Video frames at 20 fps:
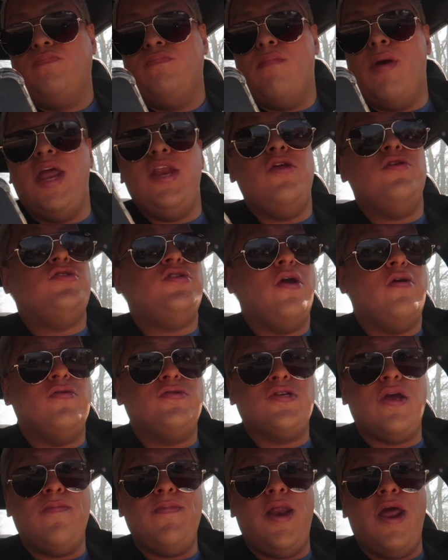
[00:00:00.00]
My new
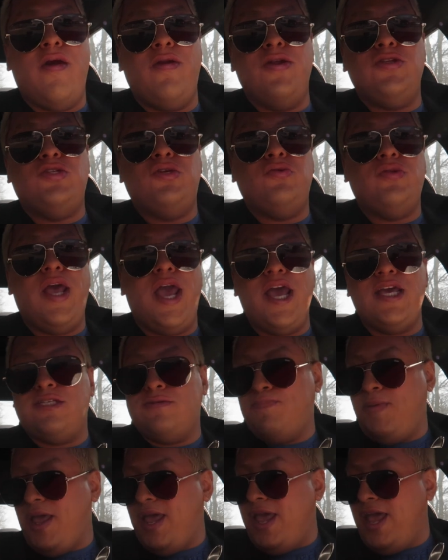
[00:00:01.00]
single's coming out in two days,
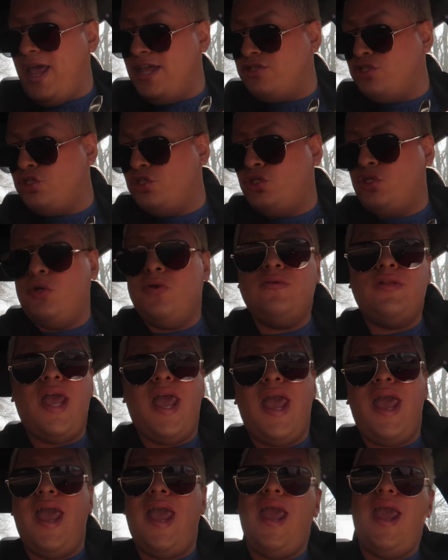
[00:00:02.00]
bitch! Two
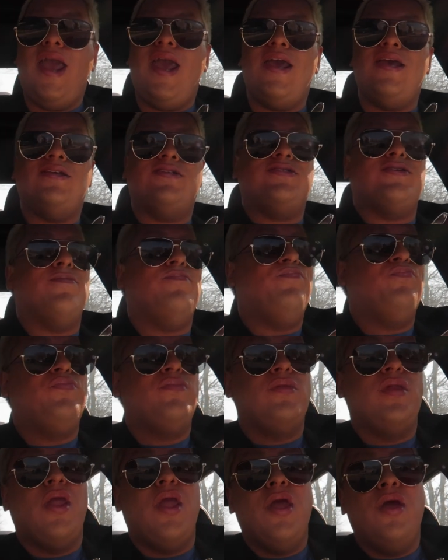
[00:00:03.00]
days!
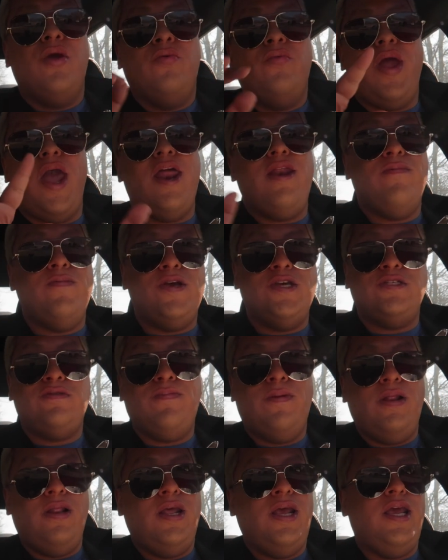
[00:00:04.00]
Radames
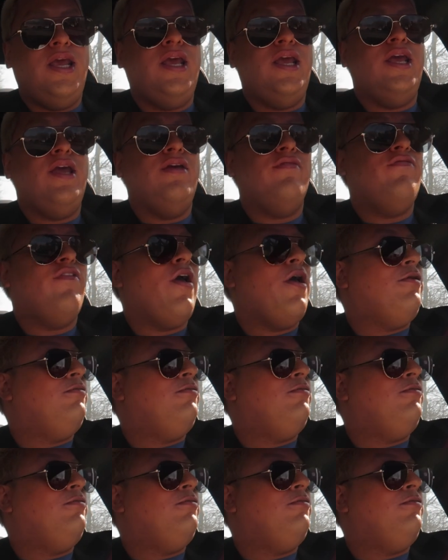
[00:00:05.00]
Believe.